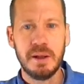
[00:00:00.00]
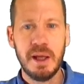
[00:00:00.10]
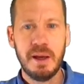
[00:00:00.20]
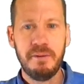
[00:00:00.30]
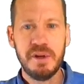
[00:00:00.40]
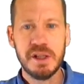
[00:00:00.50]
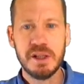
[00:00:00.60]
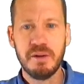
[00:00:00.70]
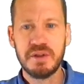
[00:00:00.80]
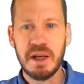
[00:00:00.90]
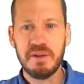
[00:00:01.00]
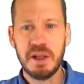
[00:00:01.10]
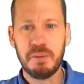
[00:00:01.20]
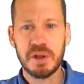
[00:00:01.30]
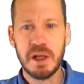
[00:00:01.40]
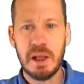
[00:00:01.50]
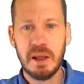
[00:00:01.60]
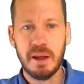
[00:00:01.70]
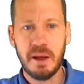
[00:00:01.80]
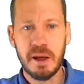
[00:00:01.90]
take efficiency of 70%
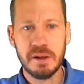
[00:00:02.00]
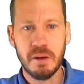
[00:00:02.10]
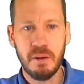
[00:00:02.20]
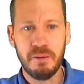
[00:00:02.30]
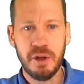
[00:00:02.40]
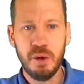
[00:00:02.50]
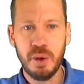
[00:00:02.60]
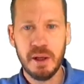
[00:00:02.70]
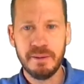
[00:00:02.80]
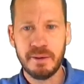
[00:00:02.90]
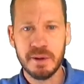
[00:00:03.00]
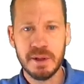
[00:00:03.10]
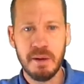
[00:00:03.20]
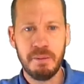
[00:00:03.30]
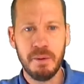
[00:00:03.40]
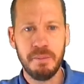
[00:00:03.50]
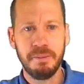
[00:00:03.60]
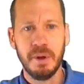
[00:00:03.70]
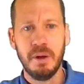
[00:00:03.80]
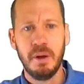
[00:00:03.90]
in the case of urea for example
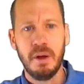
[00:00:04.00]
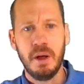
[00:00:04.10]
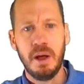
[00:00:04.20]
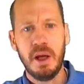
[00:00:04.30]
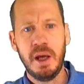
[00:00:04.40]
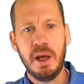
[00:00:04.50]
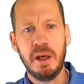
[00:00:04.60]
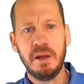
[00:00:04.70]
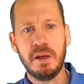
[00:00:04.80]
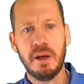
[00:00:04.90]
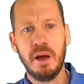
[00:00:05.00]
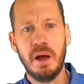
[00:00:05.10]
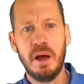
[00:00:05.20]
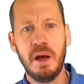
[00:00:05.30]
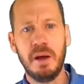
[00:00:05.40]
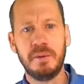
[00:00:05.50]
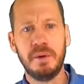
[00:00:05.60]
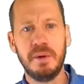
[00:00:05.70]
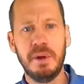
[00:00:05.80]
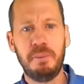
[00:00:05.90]
and uh,
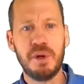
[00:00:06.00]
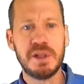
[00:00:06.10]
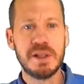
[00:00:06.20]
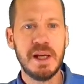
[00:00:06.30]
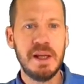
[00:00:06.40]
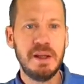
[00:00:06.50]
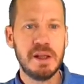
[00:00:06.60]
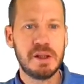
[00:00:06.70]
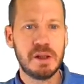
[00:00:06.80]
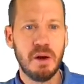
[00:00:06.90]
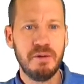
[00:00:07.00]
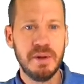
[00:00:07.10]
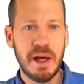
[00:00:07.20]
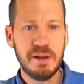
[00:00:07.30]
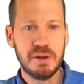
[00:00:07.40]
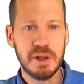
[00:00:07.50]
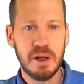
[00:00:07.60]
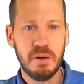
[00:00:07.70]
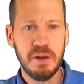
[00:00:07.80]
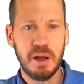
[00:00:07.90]
the percentage of
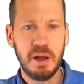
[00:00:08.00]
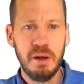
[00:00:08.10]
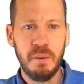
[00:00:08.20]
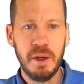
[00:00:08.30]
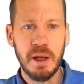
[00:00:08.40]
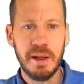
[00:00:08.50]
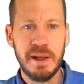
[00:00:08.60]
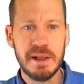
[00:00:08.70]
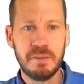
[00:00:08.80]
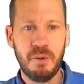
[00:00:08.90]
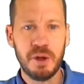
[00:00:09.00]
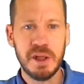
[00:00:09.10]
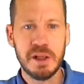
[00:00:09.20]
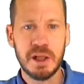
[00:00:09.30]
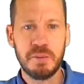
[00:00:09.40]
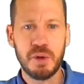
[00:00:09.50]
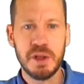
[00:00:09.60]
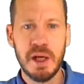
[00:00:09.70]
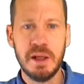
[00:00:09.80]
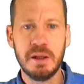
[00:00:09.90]
nitrogen on the urea is
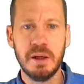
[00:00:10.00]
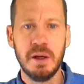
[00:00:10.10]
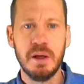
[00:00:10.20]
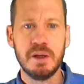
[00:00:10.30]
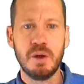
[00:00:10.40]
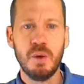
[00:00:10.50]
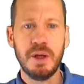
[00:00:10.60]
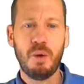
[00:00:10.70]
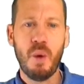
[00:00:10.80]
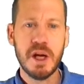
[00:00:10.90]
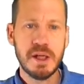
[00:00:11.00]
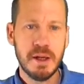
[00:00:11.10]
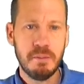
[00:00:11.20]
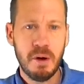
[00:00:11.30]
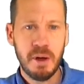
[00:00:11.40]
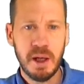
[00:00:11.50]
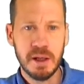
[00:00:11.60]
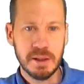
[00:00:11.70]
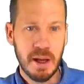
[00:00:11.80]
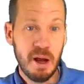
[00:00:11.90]
46% so the question mark
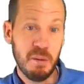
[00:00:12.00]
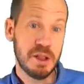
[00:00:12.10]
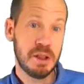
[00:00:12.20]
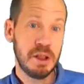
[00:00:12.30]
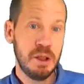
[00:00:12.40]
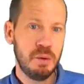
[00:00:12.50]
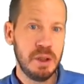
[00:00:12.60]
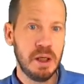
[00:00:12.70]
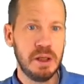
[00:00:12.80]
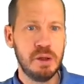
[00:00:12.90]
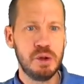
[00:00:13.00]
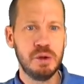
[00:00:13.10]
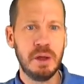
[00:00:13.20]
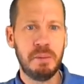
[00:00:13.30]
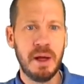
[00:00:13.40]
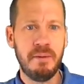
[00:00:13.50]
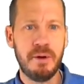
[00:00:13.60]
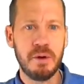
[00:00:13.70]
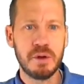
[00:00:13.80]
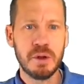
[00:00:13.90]
is how much urea you should apply
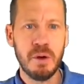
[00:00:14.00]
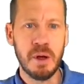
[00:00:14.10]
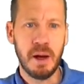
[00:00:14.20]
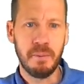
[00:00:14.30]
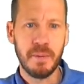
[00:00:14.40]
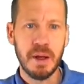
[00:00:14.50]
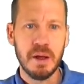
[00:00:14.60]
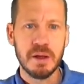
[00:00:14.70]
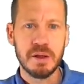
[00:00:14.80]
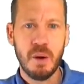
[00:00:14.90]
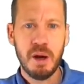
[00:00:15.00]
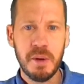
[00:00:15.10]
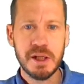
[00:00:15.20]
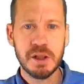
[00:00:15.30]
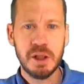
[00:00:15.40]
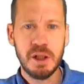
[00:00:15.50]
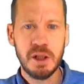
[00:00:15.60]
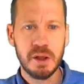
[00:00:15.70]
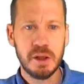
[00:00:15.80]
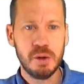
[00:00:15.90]
for your soil so much
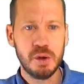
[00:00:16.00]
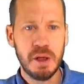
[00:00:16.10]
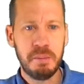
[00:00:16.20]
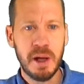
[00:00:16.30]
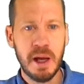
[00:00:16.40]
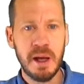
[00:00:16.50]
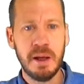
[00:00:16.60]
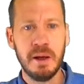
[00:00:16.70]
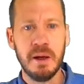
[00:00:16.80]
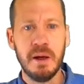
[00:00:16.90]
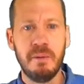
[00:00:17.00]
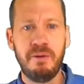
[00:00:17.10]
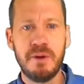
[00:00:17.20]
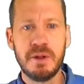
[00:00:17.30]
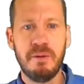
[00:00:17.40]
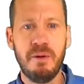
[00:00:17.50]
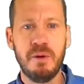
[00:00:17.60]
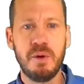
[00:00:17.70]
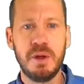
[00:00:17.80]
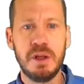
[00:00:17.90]
urea you should apply First of
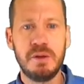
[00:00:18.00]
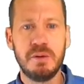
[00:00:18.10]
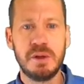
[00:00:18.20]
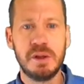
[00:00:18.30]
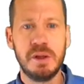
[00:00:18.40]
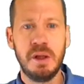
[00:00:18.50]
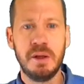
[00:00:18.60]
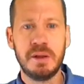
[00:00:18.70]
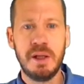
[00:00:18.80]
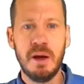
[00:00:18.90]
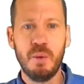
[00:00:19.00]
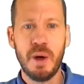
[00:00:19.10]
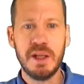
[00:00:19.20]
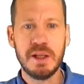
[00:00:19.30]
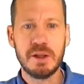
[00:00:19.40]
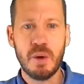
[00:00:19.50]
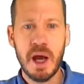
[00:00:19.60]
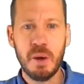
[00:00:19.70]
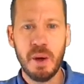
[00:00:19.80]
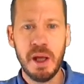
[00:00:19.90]
all, you need to see how, what is the
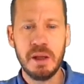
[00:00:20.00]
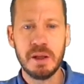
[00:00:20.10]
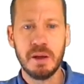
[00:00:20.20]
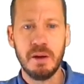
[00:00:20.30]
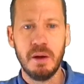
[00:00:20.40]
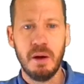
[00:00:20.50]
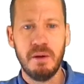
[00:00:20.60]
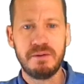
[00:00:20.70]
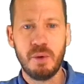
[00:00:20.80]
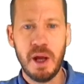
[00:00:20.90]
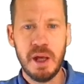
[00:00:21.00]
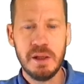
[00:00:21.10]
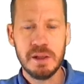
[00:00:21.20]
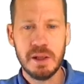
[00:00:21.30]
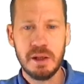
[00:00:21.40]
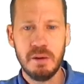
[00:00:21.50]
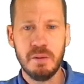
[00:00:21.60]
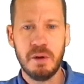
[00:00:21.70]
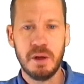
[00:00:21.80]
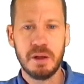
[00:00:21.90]
dry weight of grains that
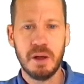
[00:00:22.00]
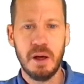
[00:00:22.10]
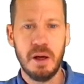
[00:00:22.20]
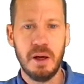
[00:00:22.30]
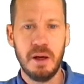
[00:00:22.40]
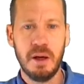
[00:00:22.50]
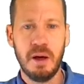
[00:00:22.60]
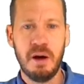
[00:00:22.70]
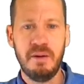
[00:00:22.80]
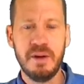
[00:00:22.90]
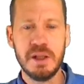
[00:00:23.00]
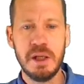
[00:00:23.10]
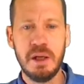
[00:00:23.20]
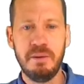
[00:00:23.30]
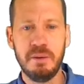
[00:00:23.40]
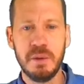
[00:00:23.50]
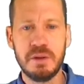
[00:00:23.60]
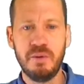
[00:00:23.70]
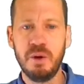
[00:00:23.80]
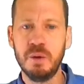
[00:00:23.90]
you are uh, uh, harvesting from
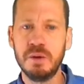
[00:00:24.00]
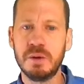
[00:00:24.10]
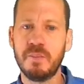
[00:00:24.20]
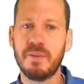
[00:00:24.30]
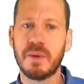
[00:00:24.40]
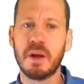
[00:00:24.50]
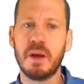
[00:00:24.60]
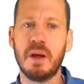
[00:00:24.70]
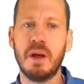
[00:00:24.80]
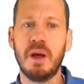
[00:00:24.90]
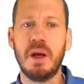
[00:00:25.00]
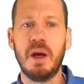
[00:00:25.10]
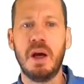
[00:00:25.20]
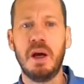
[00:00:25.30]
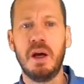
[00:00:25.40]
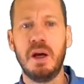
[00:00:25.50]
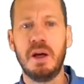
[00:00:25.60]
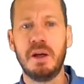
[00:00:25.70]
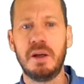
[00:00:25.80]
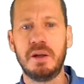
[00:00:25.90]
this mm-hmm. field.
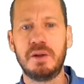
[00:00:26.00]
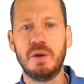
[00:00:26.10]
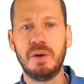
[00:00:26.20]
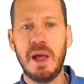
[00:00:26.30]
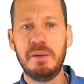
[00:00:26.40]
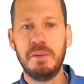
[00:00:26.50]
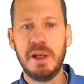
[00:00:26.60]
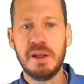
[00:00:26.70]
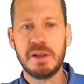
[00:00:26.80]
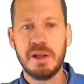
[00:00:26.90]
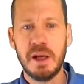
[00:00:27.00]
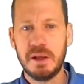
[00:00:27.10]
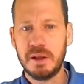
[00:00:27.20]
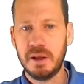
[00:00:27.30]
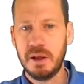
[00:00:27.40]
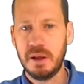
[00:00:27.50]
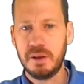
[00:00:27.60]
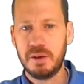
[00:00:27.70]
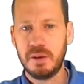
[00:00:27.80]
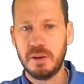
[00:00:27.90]
Uh, so that means that
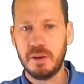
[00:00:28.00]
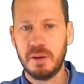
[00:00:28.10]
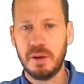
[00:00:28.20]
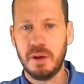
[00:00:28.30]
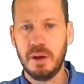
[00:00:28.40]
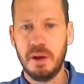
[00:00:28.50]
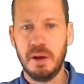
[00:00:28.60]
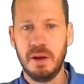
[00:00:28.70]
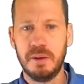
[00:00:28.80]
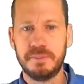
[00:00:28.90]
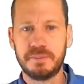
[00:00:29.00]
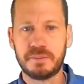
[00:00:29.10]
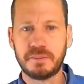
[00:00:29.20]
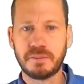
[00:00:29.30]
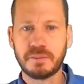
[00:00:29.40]
uh, um,